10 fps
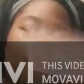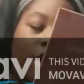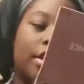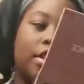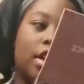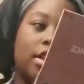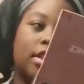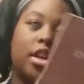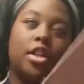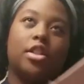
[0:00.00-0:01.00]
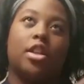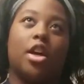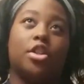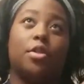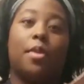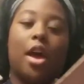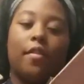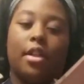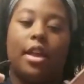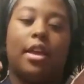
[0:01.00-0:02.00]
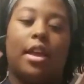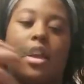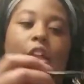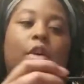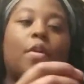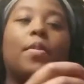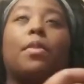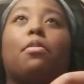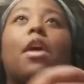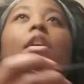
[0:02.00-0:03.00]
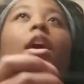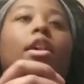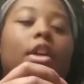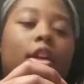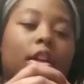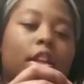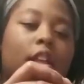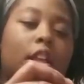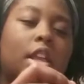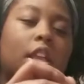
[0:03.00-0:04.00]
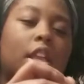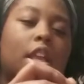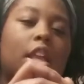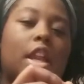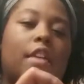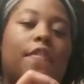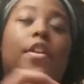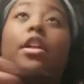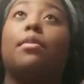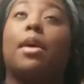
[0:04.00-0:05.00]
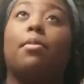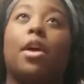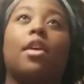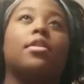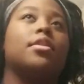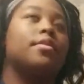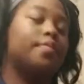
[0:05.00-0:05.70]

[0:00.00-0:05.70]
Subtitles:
Renaissance Anastasia palette, and I go in with the brown color, and I fill in my brows.